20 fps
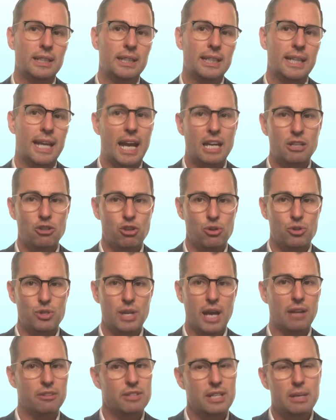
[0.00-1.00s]
and use
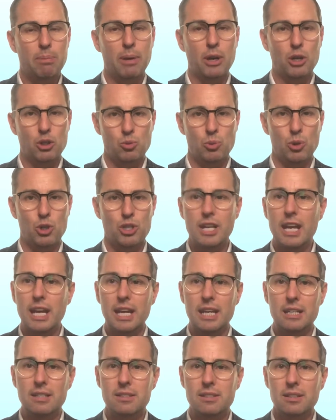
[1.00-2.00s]
our deep
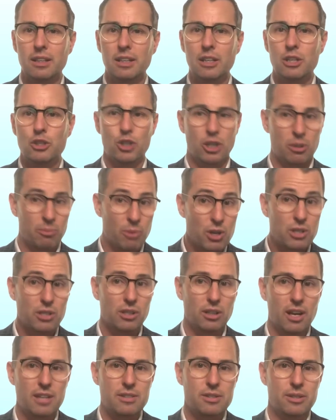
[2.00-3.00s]
expertise to
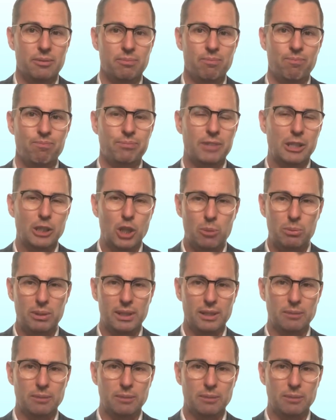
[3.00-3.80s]
commercialise them globally.